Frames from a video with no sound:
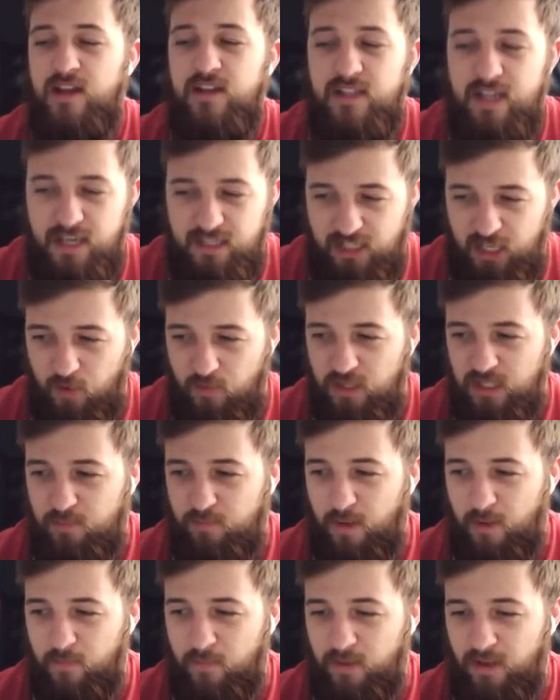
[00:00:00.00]
So let's go with this
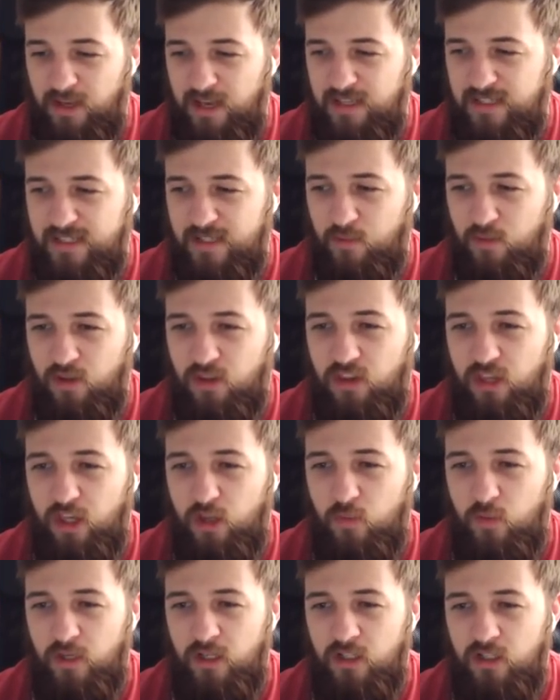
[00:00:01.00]
bumper. Let's see what the
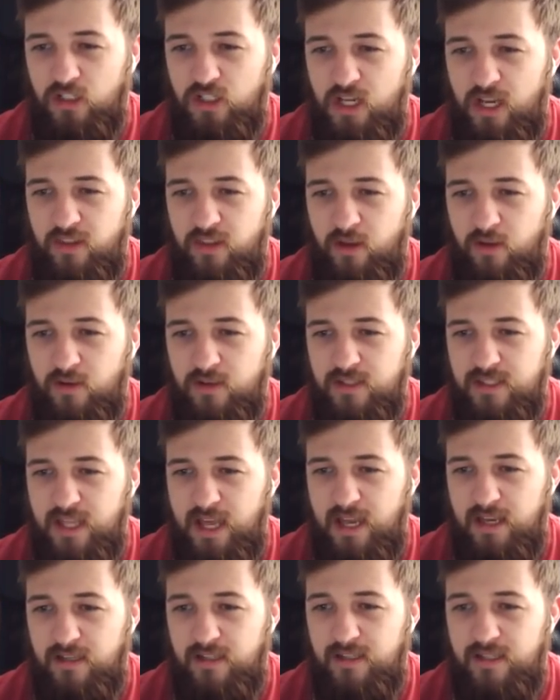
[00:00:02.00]
third one looks like, though, because
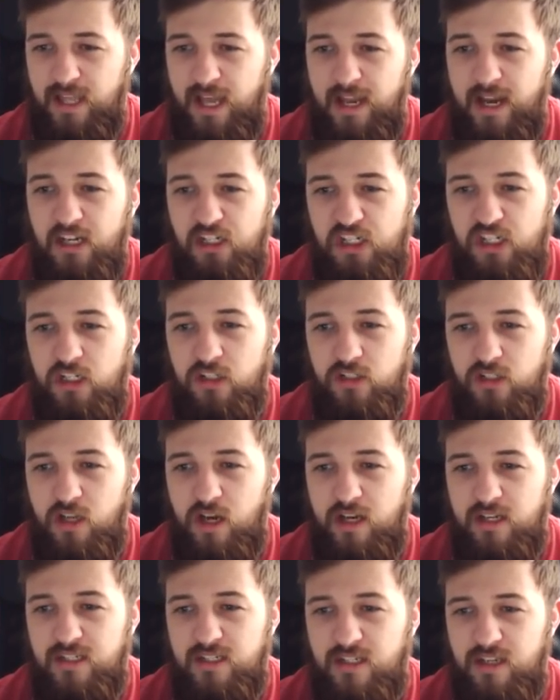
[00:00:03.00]
that actually looks
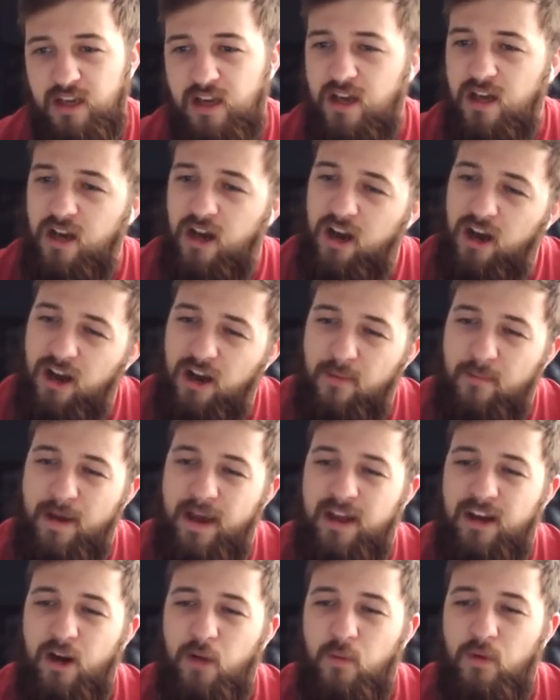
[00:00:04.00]
nice. Oh,
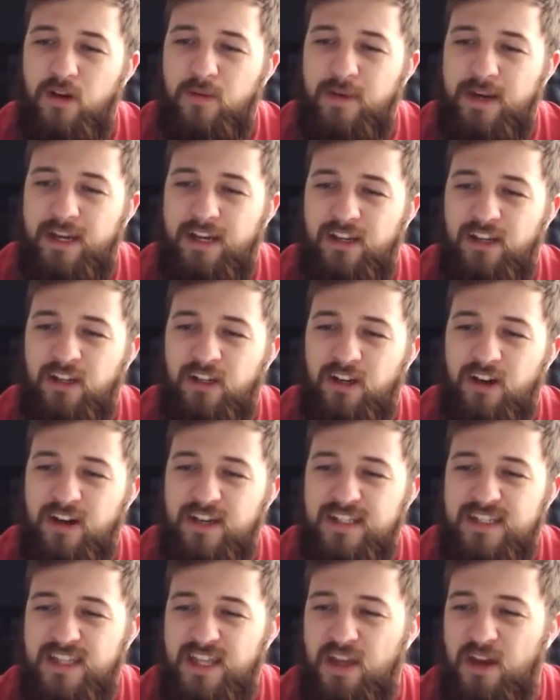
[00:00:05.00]
man, I want to make it look
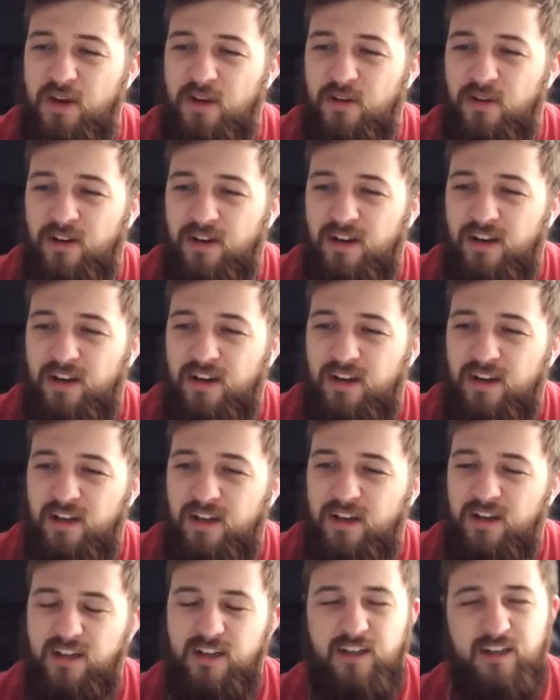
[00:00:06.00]
nice, though.
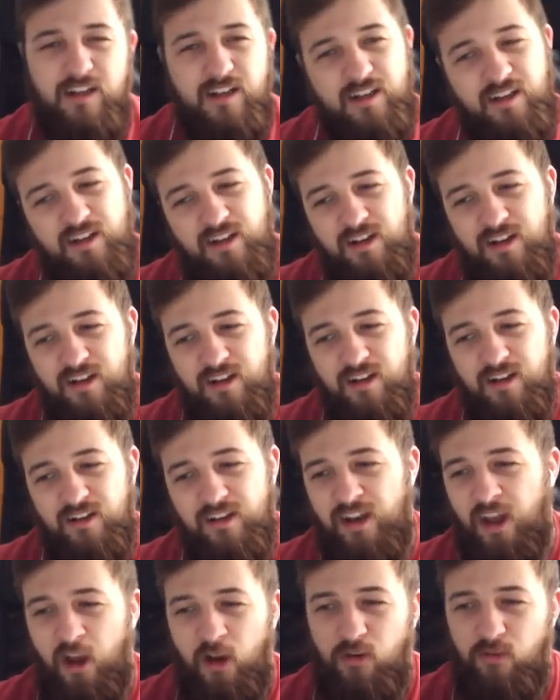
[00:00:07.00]

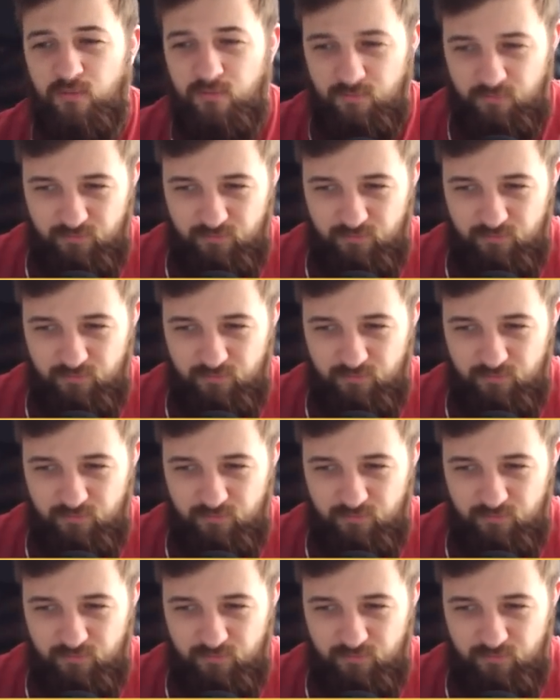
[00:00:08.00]
No.